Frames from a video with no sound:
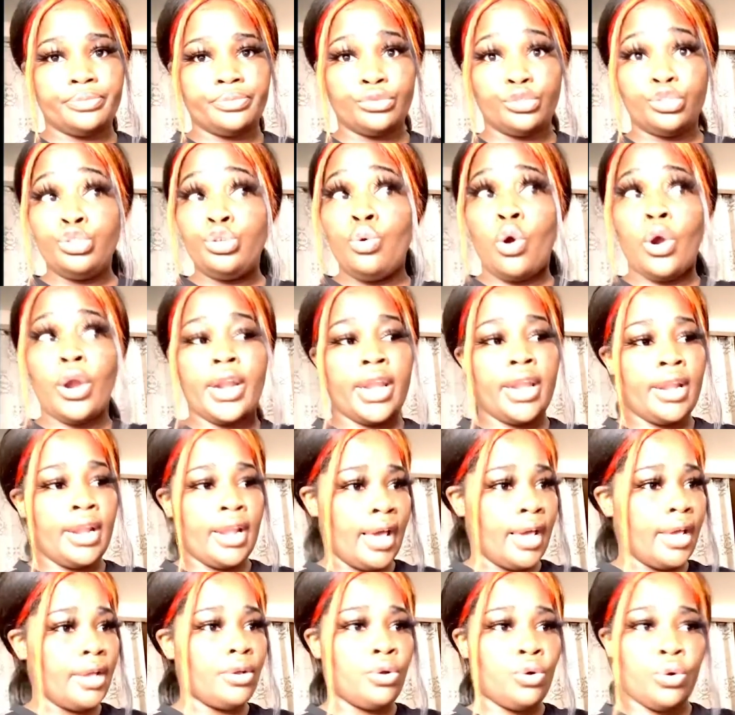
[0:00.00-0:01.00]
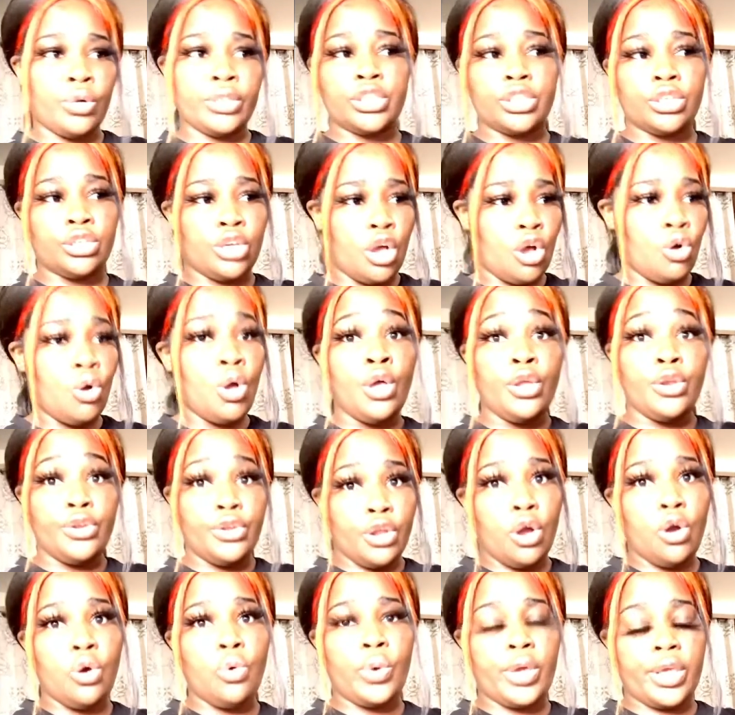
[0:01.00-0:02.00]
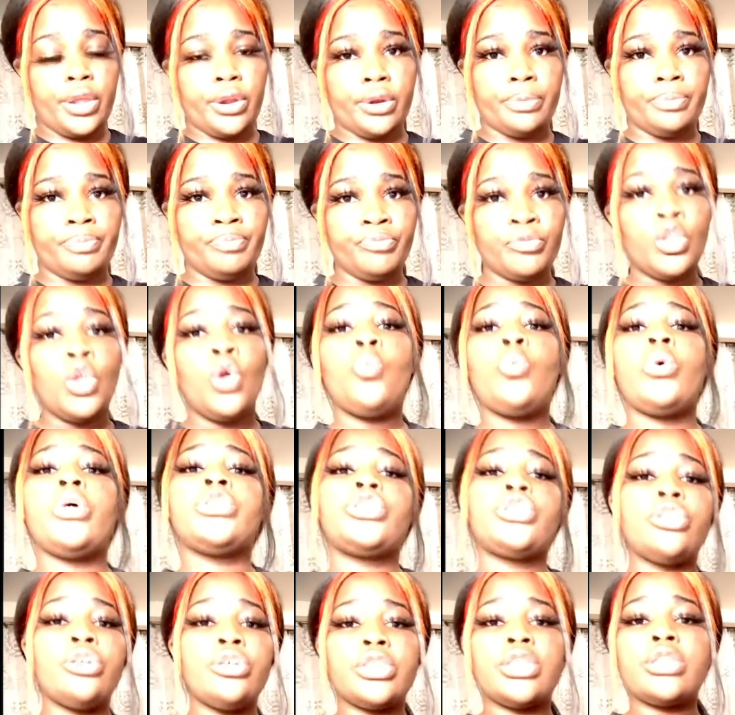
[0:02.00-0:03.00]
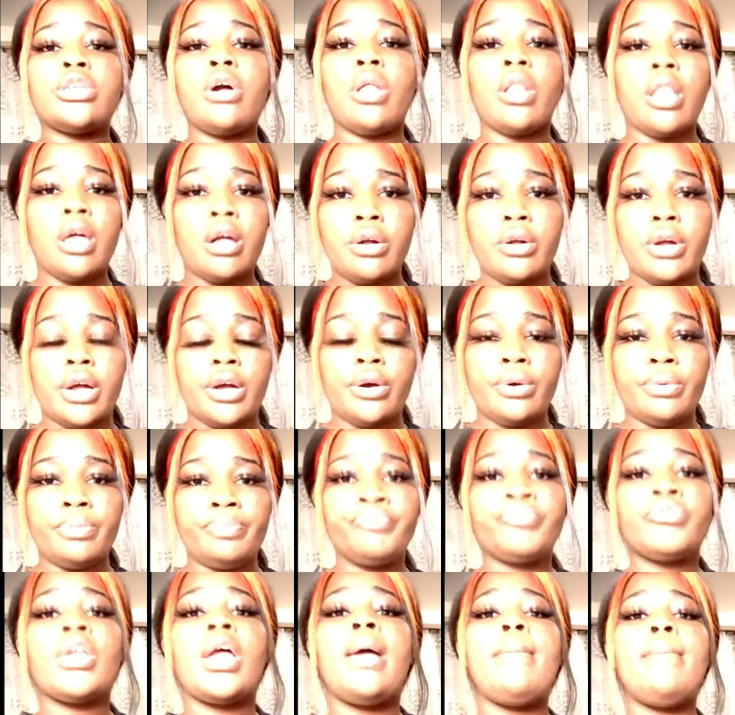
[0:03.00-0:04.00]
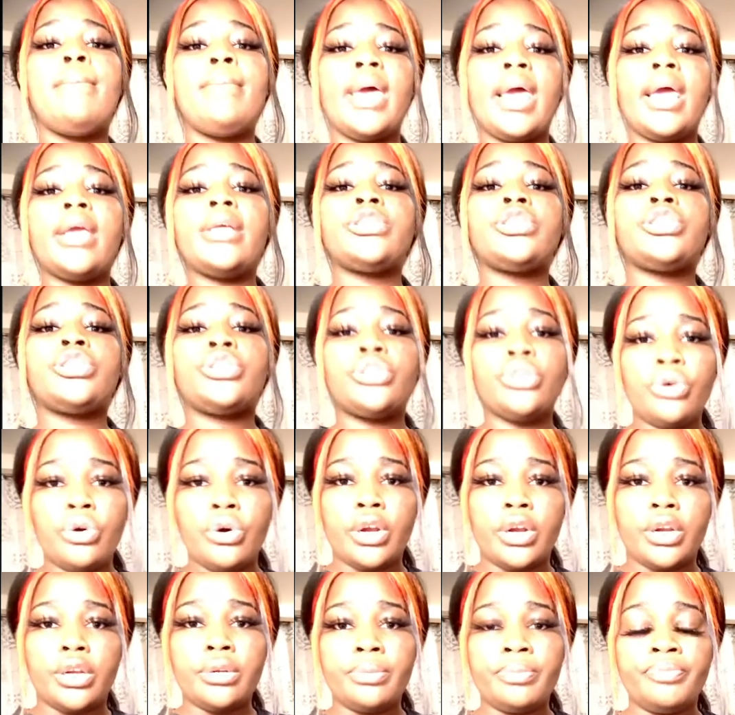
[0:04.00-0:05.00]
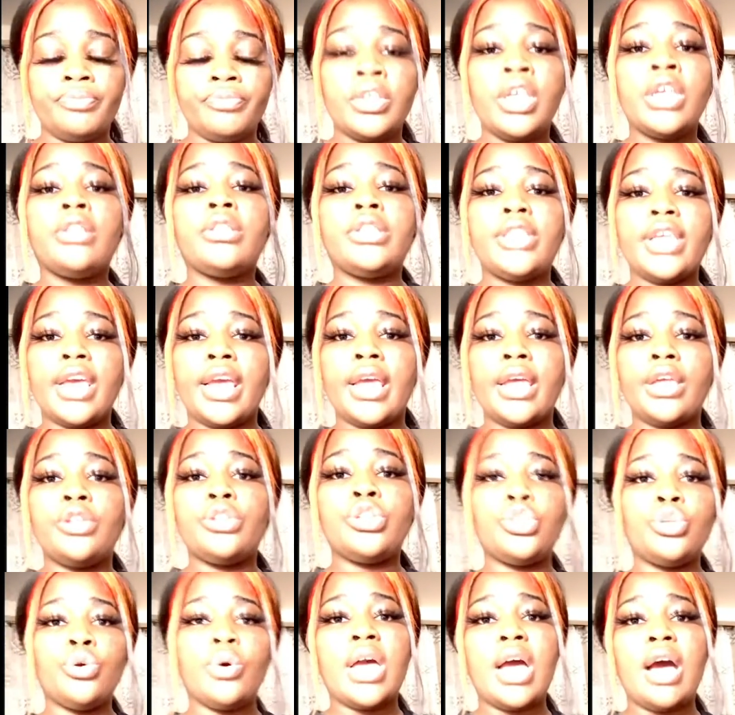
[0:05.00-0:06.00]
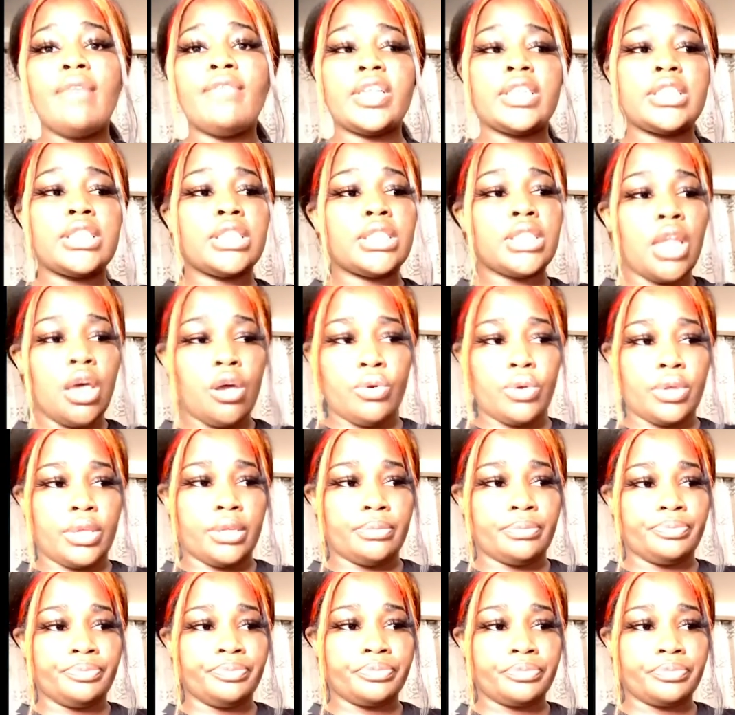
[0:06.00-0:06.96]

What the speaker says: You are not going to go nowhere. When choosing your logo, make sure that you have a slogan.